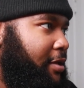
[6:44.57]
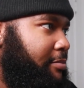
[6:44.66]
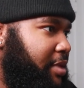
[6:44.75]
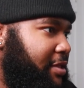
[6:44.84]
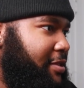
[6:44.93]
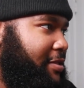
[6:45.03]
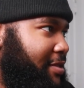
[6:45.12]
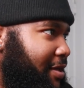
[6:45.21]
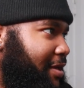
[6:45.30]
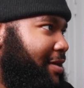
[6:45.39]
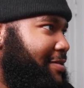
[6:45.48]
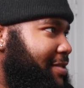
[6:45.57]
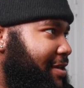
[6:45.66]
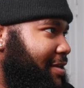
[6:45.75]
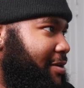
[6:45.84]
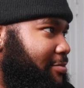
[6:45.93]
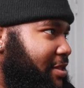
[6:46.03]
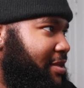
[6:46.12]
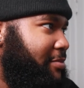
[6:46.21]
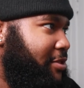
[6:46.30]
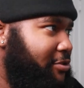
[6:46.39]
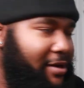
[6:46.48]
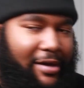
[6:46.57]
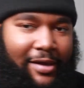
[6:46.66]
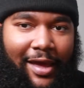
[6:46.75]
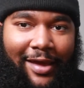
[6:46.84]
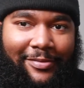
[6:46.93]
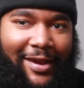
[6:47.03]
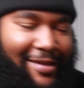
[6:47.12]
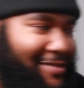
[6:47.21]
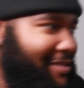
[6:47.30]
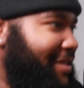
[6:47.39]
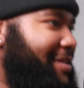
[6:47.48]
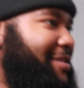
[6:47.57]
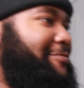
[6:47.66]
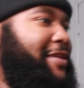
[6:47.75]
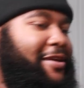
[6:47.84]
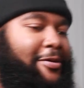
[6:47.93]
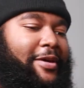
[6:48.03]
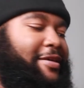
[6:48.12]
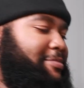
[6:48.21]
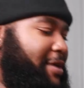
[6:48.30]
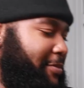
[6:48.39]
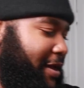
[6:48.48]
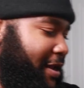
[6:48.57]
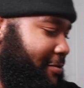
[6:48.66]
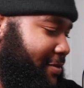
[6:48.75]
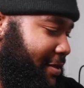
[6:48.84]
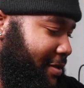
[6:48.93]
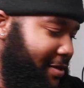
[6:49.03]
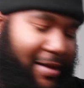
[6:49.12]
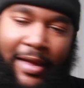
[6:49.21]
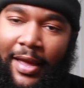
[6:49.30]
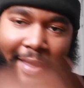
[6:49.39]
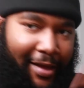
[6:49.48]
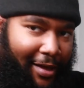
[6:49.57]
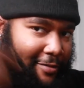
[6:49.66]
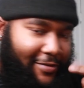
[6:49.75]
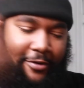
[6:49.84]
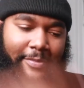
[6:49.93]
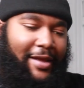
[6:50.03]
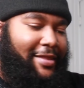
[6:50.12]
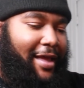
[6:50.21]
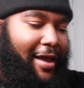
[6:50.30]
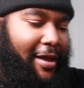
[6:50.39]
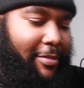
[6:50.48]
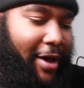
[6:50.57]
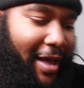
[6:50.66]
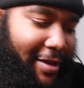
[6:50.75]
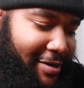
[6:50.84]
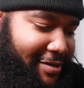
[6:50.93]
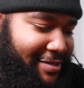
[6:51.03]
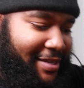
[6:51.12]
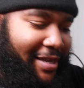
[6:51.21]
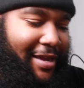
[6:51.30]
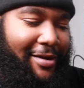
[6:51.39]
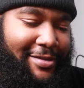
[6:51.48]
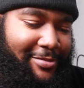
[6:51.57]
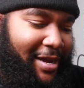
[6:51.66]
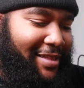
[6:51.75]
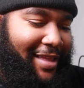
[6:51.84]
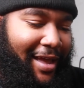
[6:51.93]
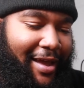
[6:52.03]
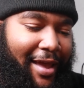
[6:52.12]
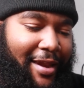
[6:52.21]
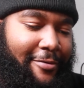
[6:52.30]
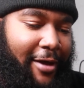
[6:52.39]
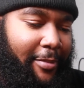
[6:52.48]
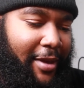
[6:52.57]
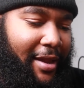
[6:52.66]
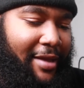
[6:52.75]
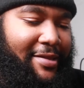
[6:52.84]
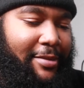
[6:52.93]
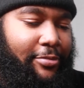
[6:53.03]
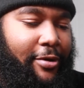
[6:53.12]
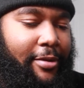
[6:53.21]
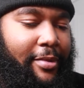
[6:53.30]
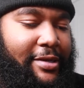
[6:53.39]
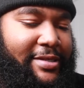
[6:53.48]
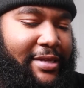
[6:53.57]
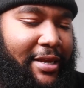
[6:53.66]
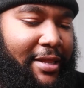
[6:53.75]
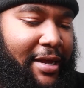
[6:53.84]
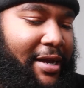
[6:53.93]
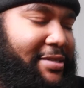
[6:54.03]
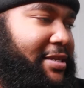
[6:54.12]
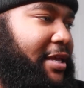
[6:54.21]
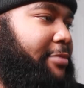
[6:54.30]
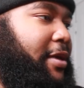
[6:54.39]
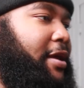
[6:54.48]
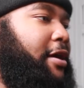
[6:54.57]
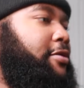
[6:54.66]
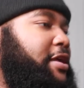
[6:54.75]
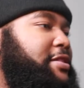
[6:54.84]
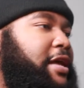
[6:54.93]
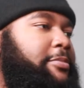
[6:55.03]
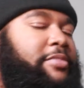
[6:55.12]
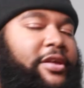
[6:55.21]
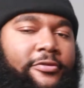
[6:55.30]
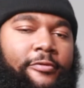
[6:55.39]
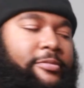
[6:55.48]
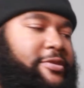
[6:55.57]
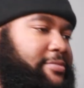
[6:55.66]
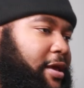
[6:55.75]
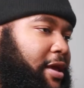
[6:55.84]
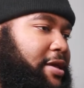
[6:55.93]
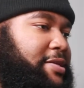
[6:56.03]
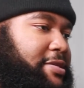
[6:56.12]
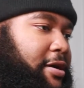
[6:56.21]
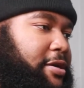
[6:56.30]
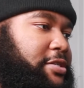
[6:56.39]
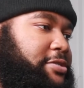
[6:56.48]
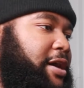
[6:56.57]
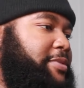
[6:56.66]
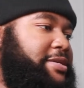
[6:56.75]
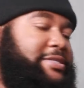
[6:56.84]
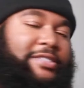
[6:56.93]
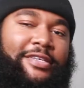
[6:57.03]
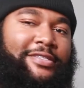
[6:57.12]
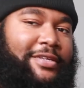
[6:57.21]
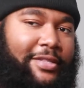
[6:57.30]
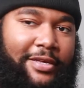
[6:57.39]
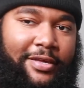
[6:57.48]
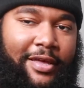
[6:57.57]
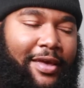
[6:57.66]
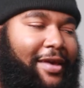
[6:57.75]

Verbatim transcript: Benches. Sitting your bitch, I'ma trick her. Hey, man, that's the end of the video, man. It's my bad. I was, uh, I was on my thing, boy. You know what I'm saying? I was on my thing. Anyway, man, that's the boy Mo City. Like I said, man, go get that bench warmers, man. He's starting to drop consistently.